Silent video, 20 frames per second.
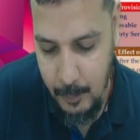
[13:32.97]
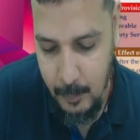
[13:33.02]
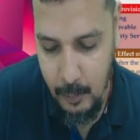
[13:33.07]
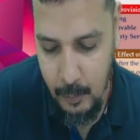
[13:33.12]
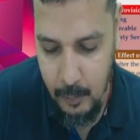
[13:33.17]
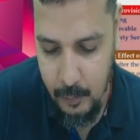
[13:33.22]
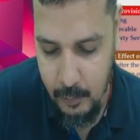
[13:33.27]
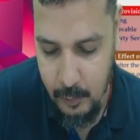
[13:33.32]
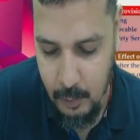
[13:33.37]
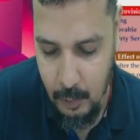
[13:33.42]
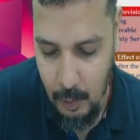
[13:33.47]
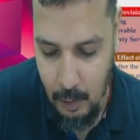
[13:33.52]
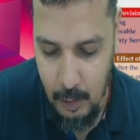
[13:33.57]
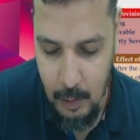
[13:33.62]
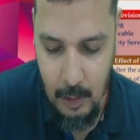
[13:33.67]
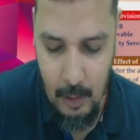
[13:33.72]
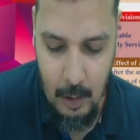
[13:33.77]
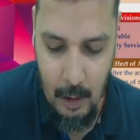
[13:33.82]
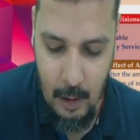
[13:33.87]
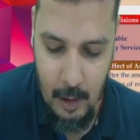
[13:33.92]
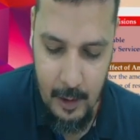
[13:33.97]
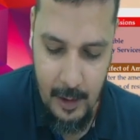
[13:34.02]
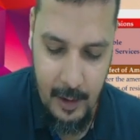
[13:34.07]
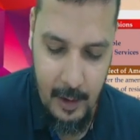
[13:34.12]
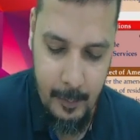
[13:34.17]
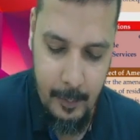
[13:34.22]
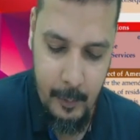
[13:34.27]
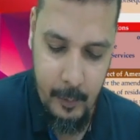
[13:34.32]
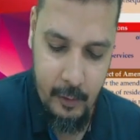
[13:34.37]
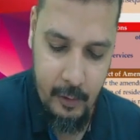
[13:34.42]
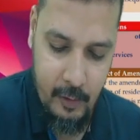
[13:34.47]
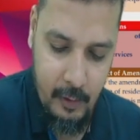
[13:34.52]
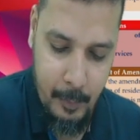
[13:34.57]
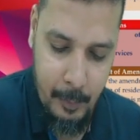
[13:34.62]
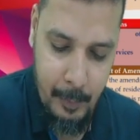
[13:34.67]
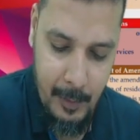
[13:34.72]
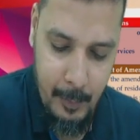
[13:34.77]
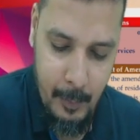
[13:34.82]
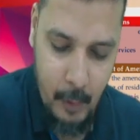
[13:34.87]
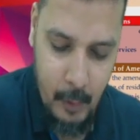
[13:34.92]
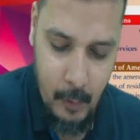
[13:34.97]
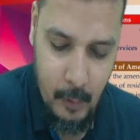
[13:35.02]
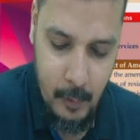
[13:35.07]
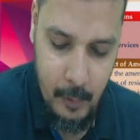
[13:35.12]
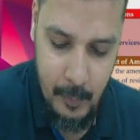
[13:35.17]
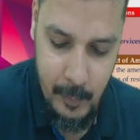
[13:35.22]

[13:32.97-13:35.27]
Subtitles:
post or ordinary post, PIBO.